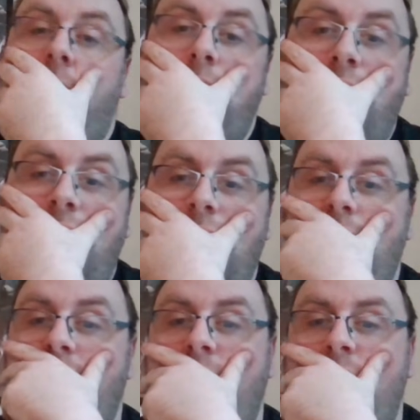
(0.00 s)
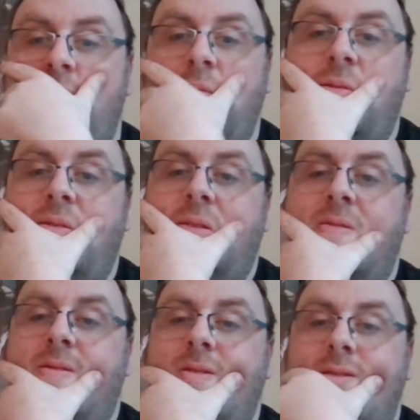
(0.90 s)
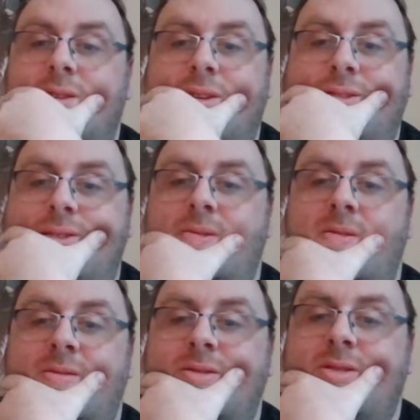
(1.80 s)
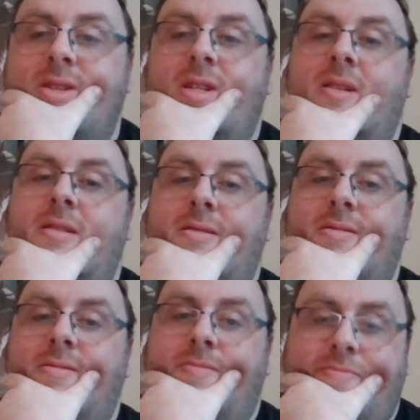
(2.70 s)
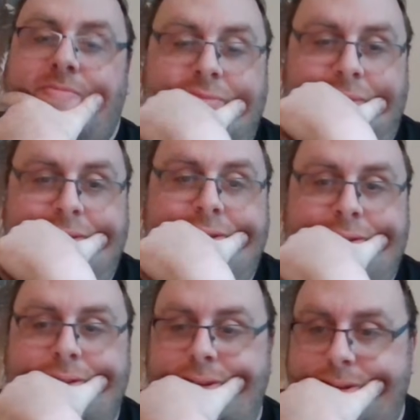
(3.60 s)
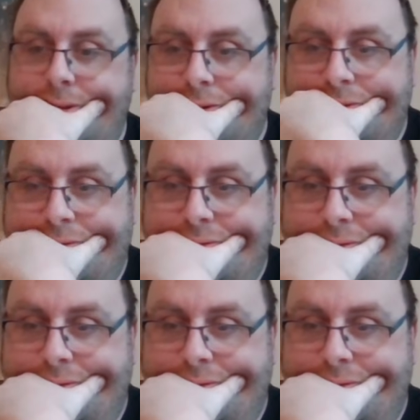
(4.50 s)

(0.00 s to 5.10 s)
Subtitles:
This person isn't speaking.